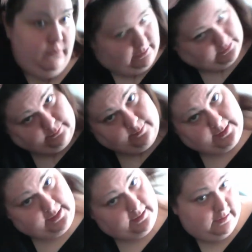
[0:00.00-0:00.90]
Who else would it
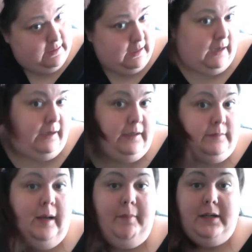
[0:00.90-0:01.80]
be?
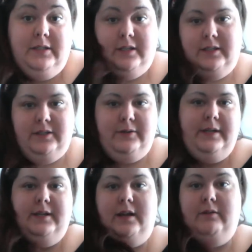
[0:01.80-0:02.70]
Um, I'm actually
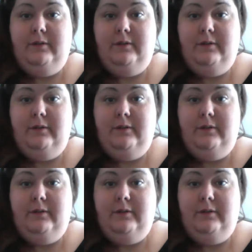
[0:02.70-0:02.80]
doing a